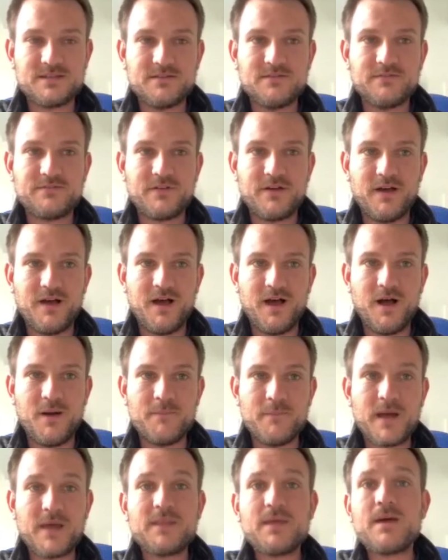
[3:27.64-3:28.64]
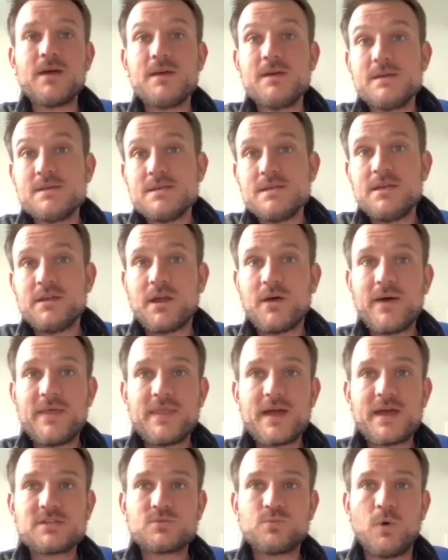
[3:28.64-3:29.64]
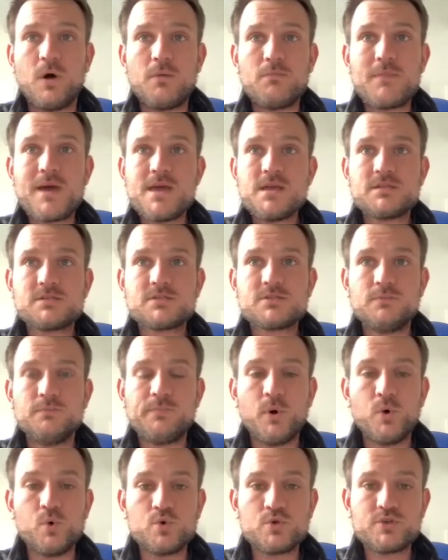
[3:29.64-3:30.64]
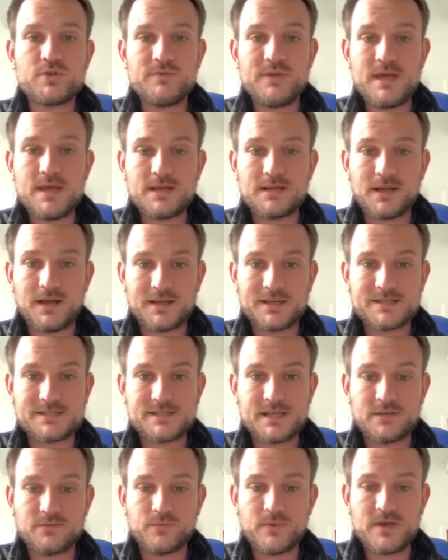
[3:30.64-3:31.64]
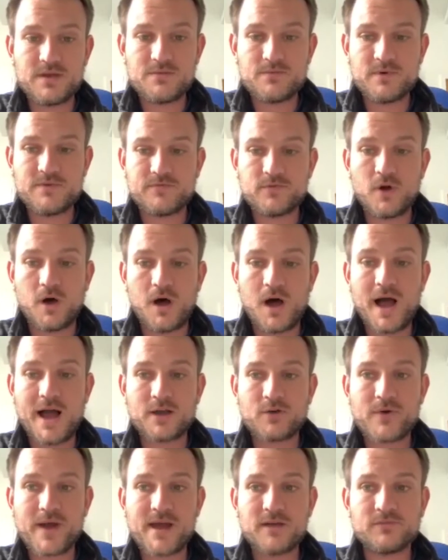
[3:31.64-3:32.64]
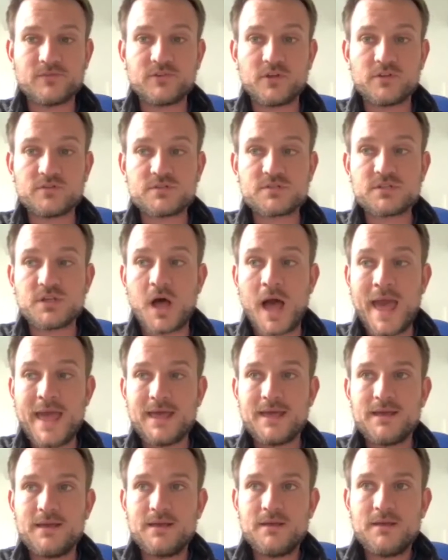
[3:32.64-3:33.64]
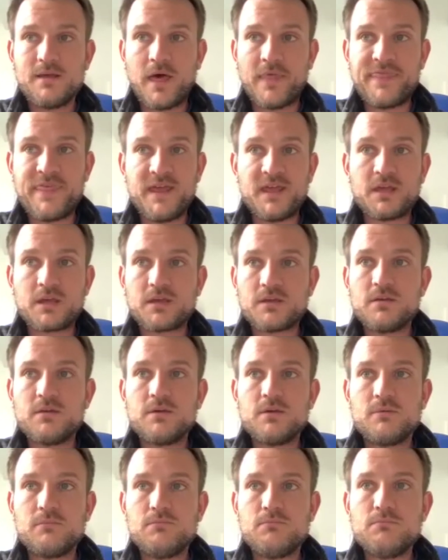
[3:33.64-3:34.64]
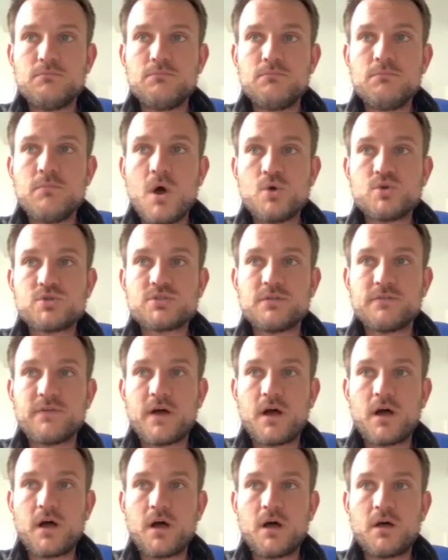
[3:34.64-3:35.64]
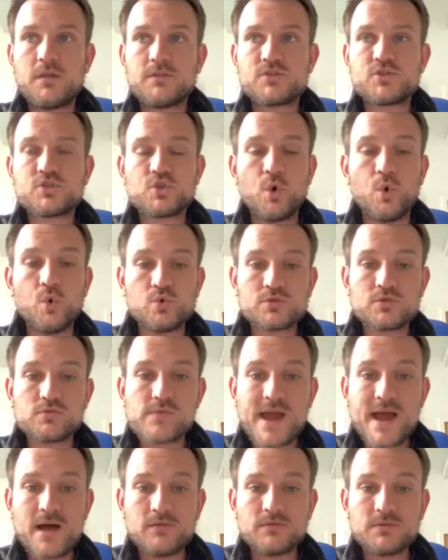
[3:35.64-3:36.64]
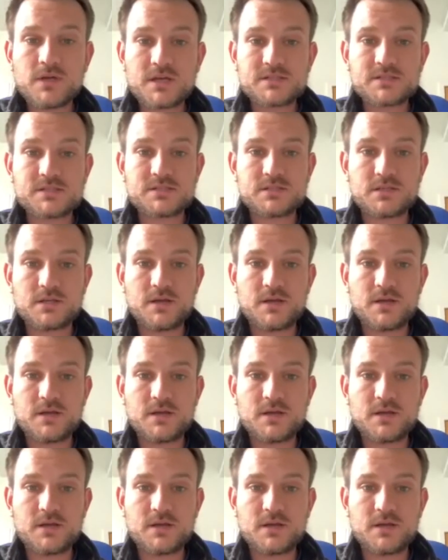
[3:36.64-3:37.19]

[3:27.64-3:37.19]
and that's what makes St Paul's unique. Like I said, we've got our grounds on site. I think most of the schools around us